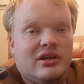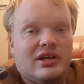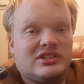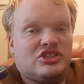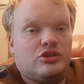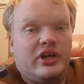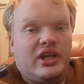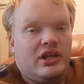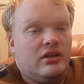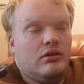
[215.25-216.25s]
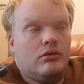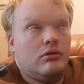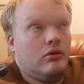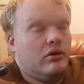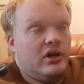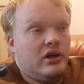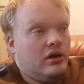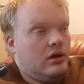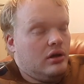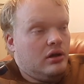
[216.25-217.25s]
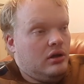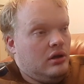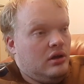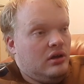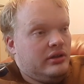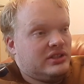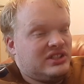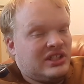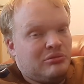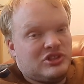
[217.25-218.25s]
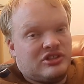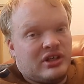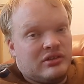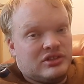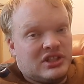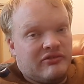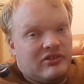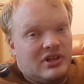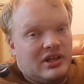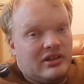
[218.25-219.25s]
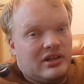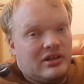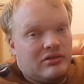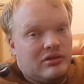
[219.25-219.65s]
a train or a semi truck or something like that.